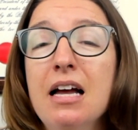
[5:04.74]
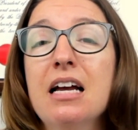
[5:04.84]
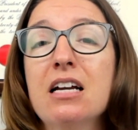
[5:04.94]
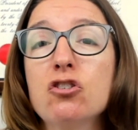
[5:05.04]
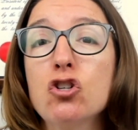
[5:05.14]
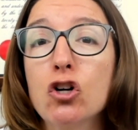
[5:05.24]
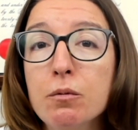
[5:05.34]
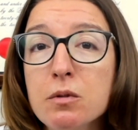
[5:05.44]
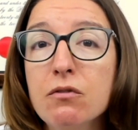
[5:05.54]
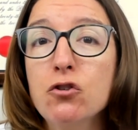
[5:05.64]
In
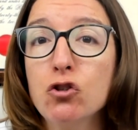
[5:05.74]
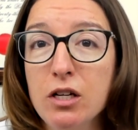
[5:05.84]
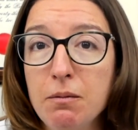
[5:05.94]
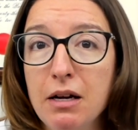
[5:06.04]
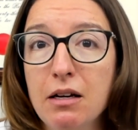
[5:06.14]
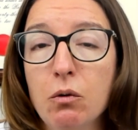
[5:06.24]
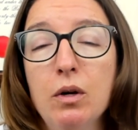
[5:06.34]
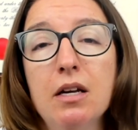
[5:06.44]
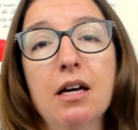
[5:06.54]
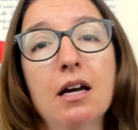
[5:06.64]
terms of treatment,
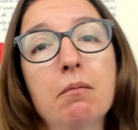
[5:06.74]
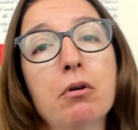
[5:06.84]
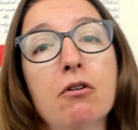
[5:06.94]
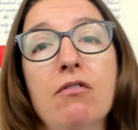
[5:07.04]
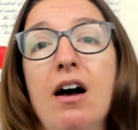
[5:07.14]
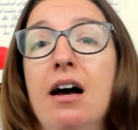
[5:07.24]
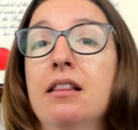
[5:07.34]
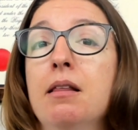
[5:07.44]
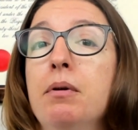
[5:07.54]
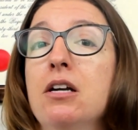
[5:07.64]
we can provide
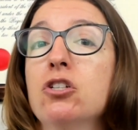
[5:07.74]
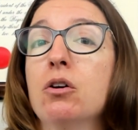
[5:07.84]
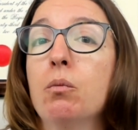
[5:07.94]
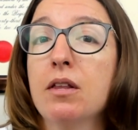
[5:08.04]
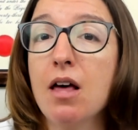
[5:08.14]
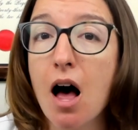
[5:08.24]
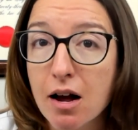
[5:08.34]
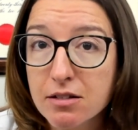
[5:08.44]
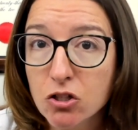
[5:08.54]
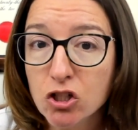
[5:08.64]
the patient with
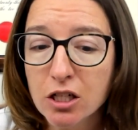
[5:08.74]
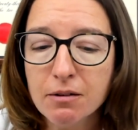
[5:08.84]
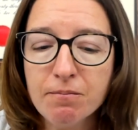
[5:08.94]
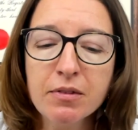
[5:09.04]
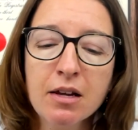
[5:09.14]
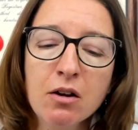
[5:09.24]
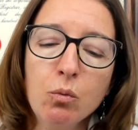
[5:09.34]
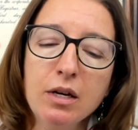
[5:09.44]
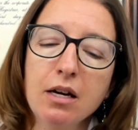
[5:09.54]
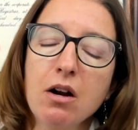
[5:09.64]
oxygen. We
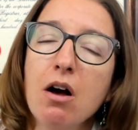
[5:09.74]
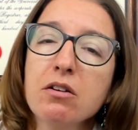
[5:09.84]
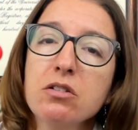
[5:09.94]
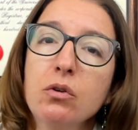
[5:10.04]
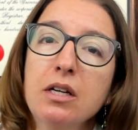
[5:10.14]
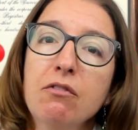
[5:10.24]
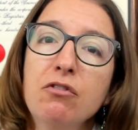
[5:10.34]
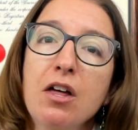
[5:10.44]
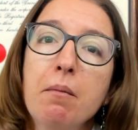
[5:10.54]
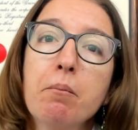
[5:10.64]
can also give
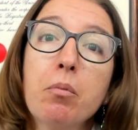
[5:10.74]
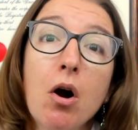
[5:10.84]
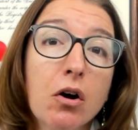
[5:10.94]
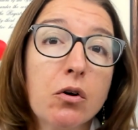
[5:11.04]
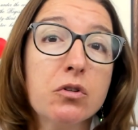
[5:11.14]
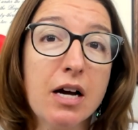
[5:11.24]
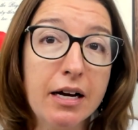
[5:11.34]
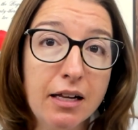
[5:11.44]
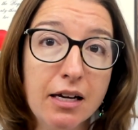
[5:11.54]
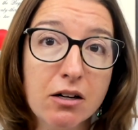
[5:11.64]
them
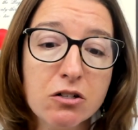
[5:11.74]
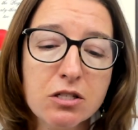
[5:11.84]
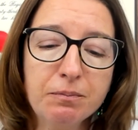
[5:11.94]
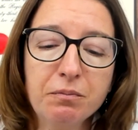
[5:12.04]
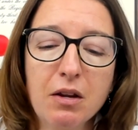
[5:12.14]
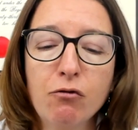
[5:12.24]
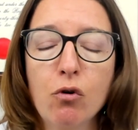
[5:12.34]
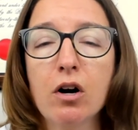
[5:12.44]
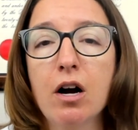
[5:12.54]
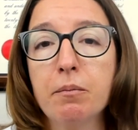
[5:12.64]
bronchodilators for
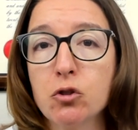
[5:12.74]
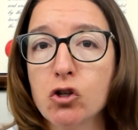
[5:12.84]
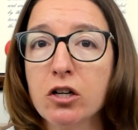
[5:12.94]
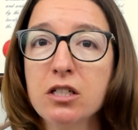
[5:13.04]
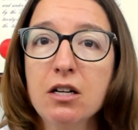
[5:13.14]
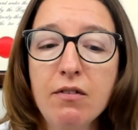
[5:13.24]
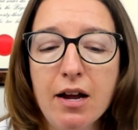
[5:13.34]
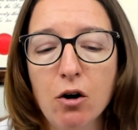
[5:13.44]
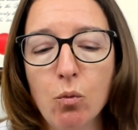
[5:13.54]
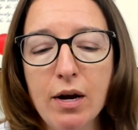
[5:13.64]
obstructive
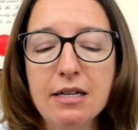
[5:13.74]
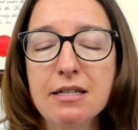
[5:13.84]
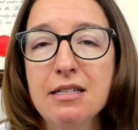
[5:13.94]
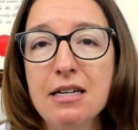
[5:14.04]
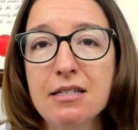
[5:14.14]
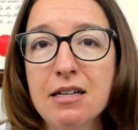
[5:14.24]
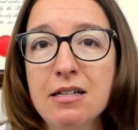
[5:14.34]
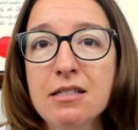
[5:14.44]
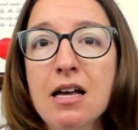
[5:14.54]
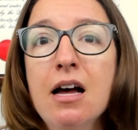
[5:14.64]
airway
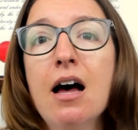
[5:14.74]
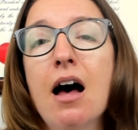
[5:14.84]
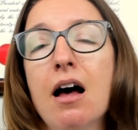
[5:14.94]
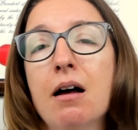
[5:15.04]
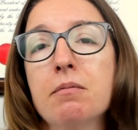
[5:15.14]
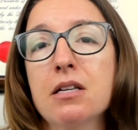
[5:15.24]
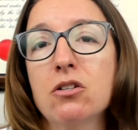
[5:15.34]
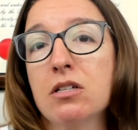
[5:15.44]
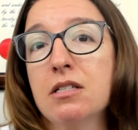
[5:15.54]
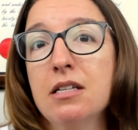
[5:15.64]
diseases um, such
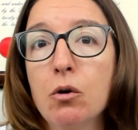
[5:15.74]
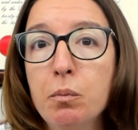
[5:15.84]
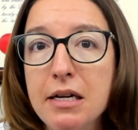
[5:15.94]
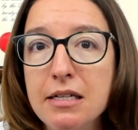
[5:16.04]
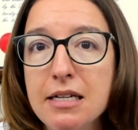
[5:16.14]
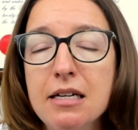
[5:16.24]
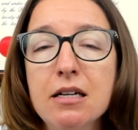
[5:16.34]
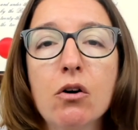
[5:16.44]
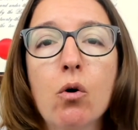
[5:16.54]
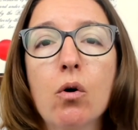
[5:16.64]
as COPD
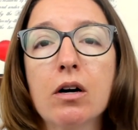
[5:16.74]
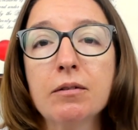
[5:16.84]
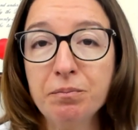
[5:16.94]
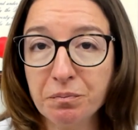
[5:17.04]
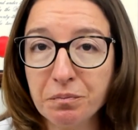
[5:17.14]
or